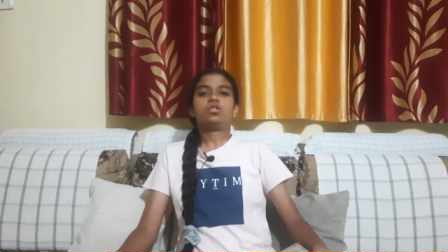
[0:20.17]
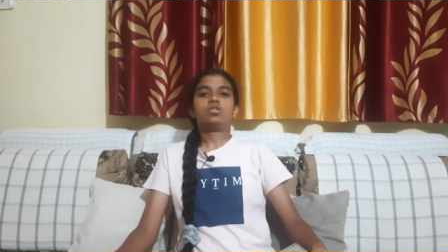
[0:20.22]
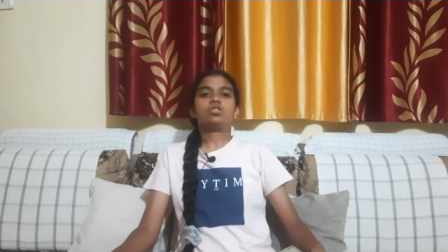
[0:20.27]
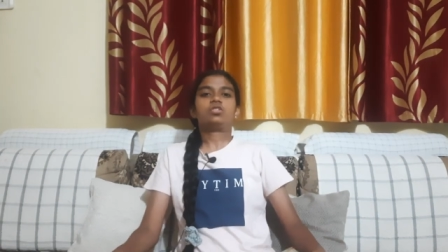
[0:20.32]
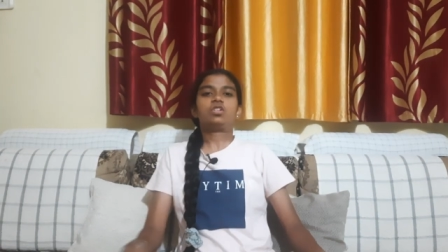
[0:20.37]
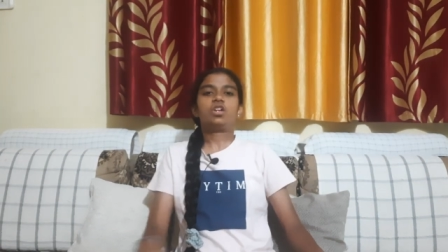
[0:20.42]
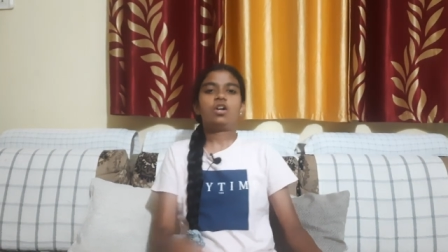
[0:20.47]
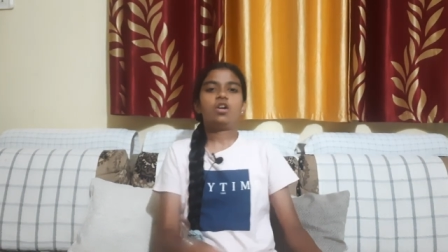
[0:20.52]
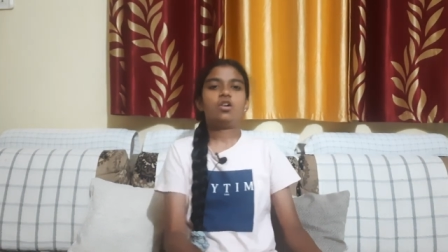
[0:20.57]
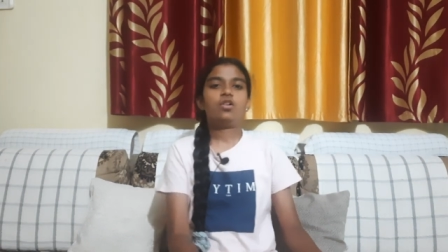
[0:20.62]

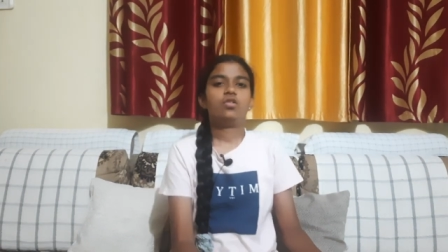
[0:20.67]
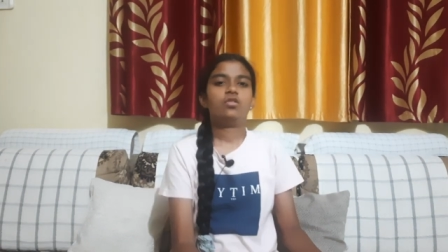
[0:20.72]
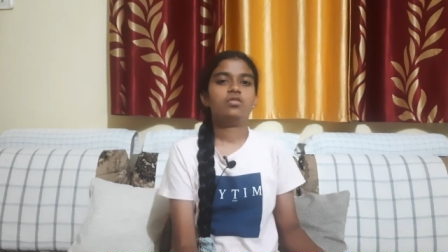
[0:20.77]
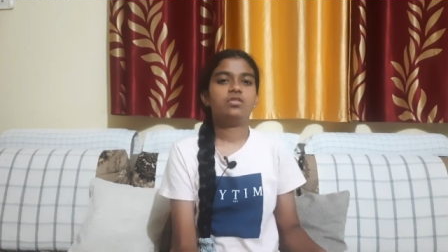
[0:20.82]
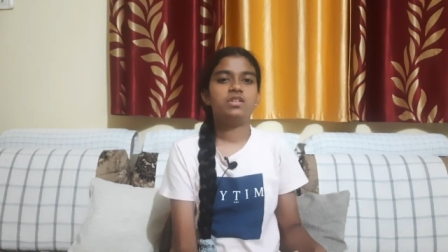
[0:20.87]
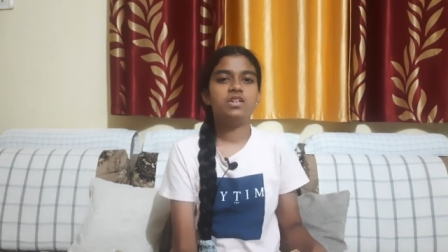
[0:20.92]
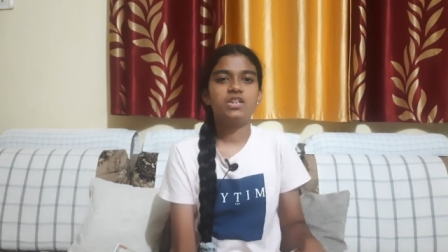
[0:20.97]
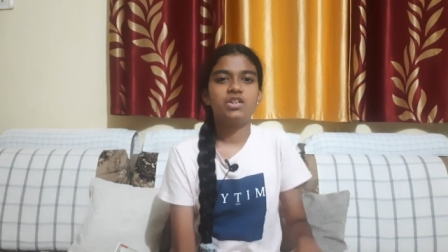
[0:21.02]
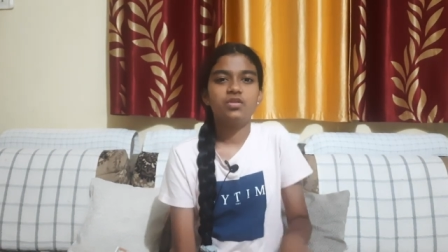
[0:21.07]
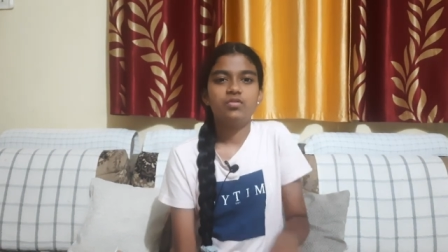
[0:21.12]
So,
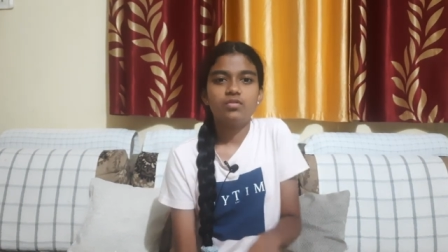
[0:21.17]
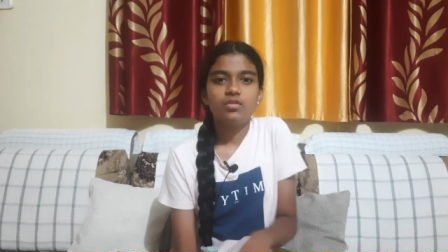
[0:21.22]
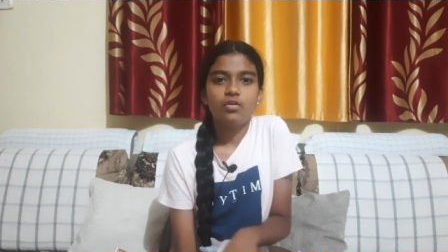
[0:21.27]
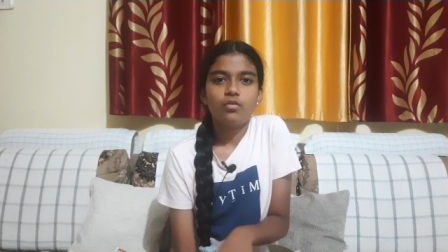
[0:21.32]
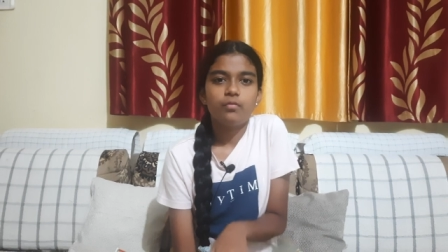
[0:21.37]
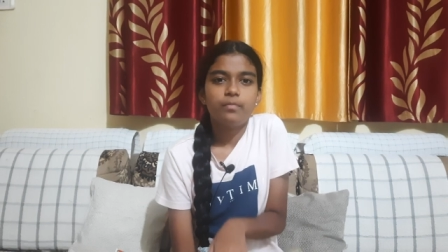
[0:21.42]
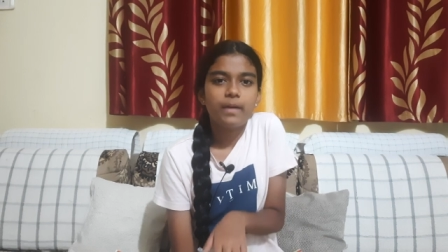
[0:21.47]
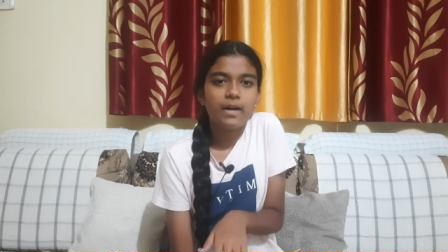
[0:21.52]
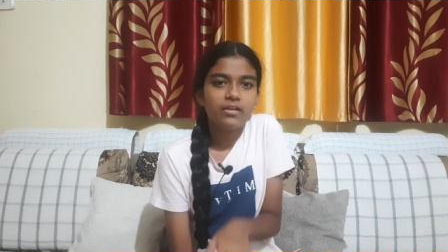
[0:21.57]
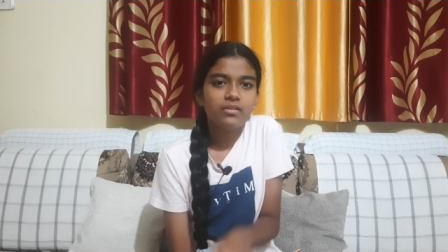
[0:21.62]
did you
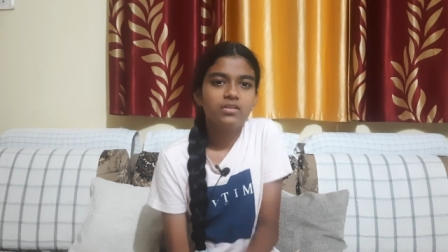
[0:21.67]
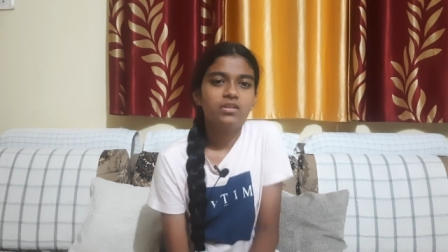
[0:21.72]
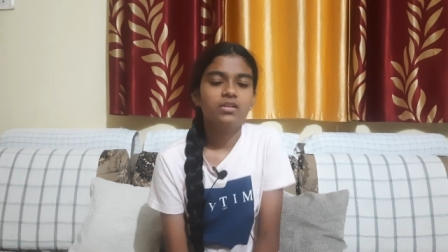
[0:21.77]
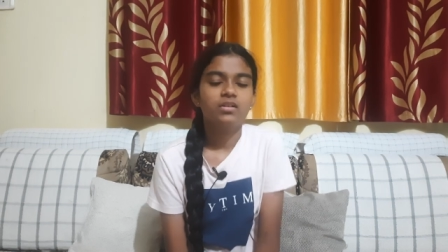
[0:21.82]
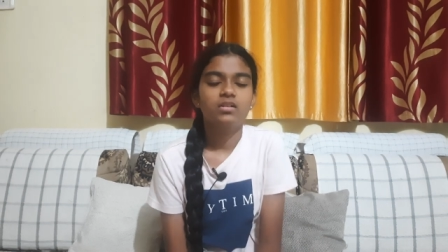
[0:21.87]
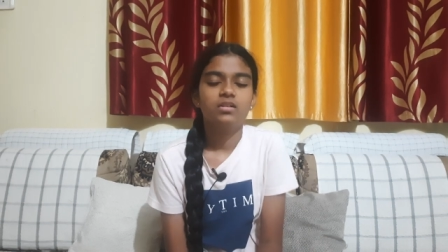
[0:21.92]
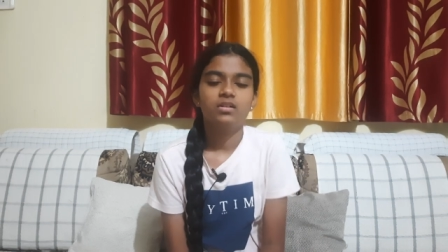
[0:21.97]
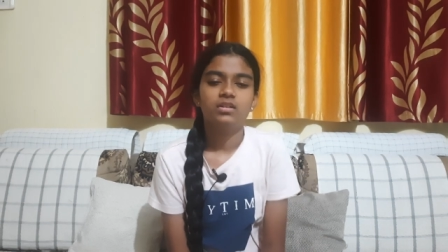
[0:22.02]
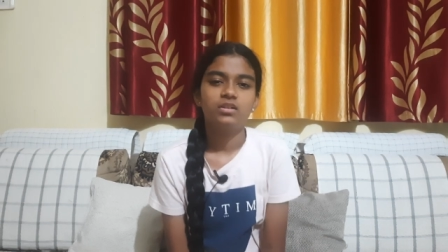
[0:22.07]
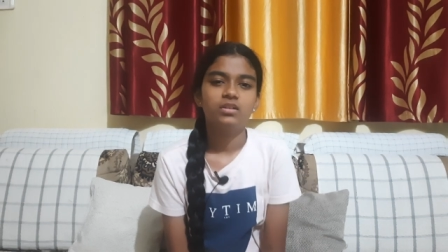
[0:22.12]
know about
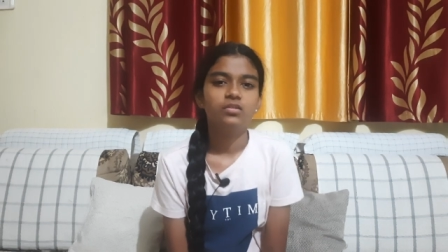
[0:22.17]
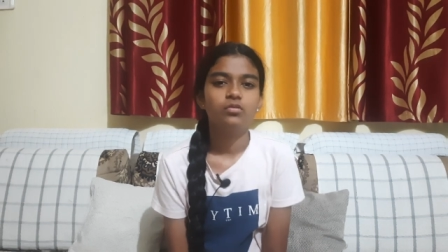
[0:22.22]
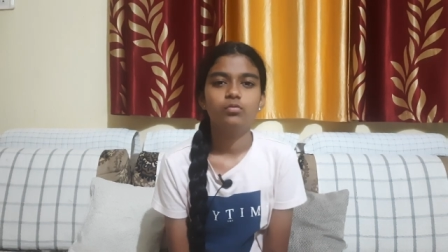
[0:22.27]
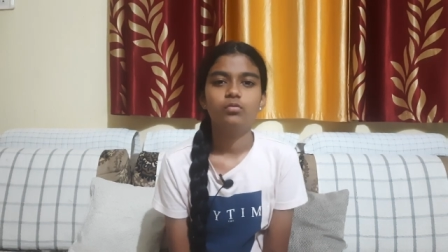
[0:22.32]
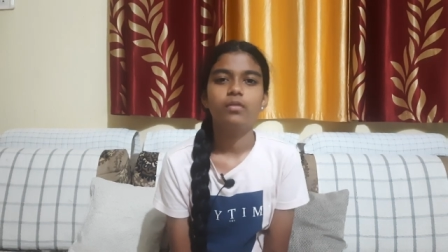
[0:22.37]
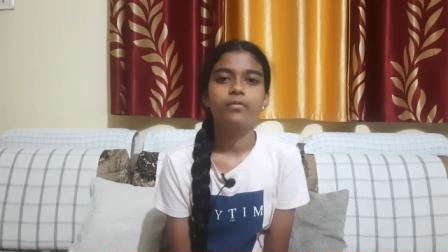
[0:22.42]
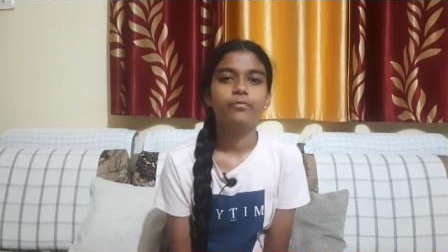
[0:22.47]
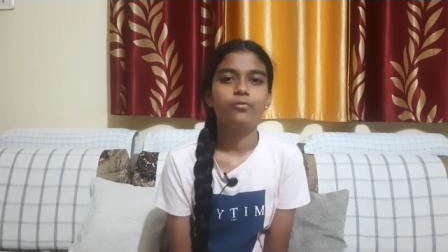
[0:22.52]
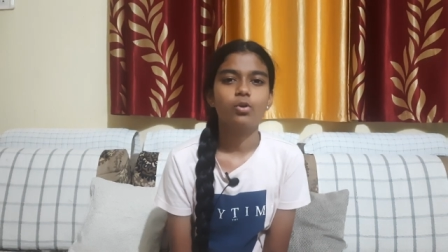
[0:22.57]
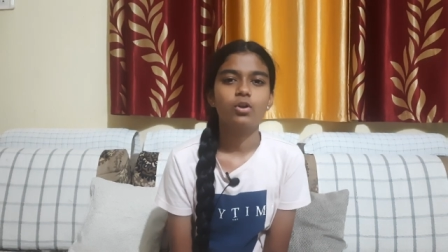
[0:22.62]
you
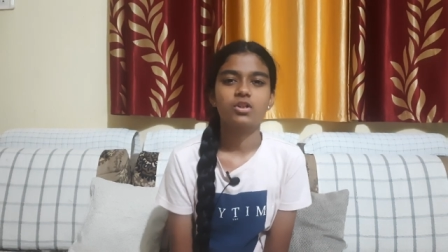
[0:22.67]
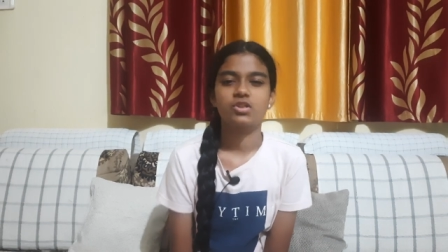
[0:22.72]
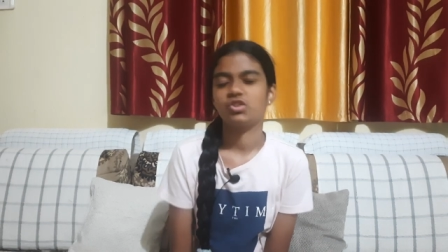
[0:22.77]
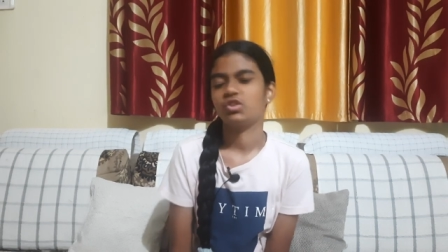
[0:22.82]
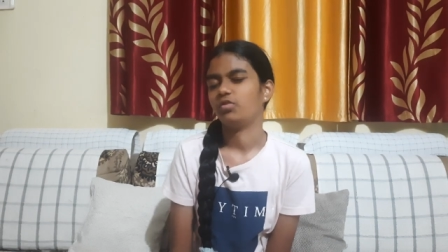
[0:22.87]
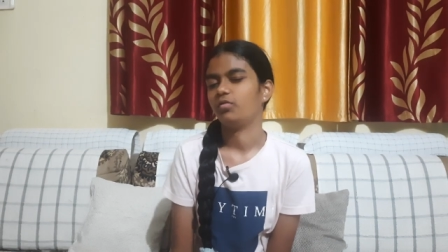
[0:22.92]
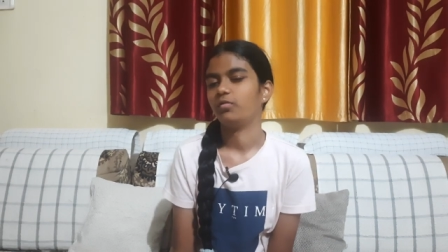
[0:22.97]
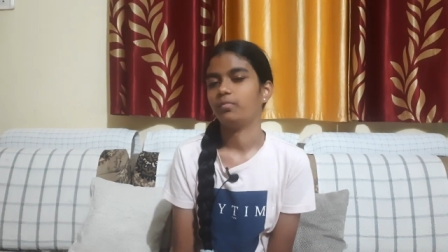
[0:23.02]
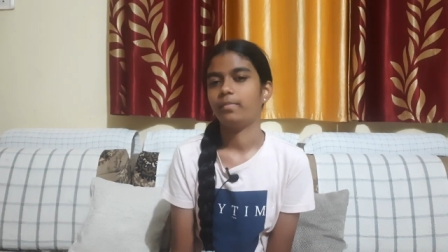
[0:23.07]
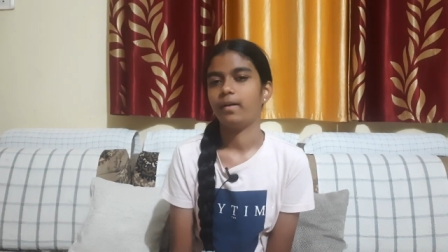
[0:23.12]
of course
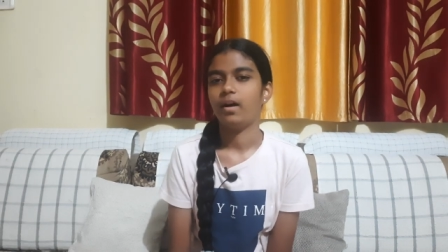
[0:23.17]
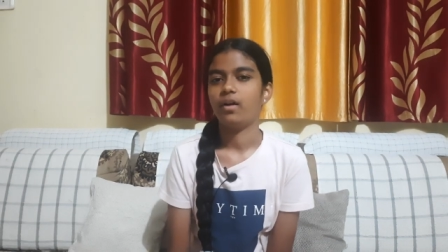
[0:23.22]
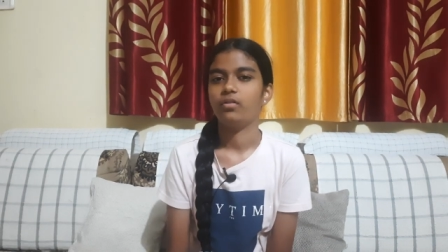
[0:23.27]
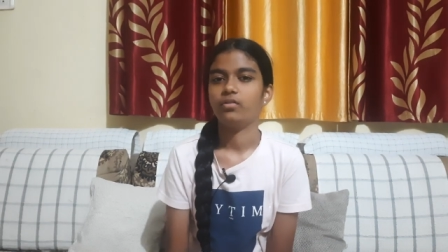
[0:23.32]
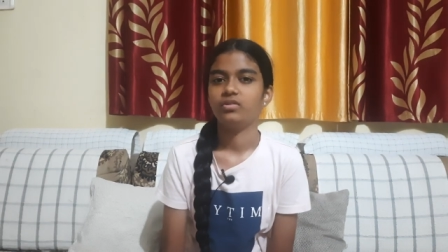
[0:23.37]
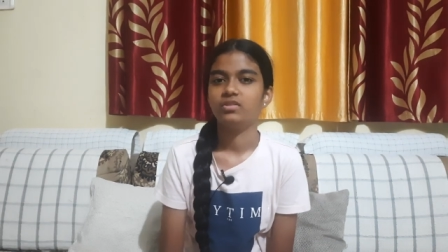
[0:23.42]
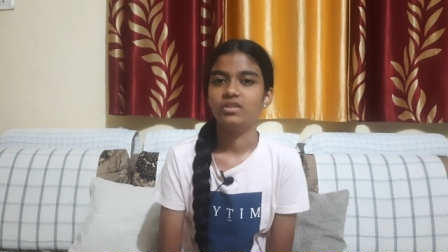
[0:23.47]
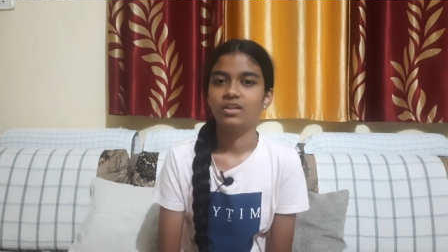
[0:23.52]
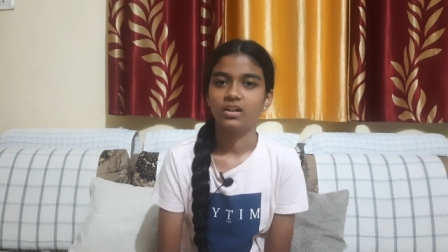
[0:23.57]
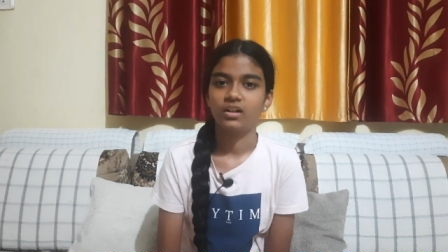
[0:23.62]
knew
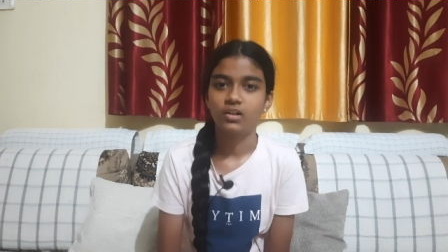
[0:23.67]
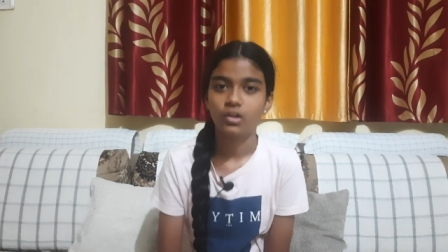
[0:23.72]
about the